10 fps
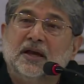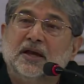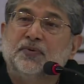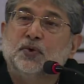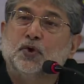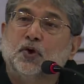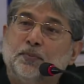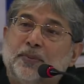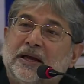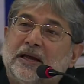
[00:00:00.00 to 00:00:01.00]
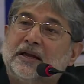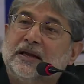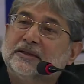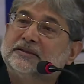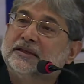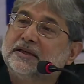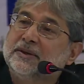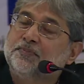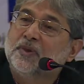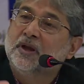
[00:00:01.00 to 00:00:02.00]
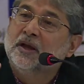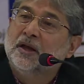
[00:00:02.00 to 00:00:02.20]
if you compare, let's say,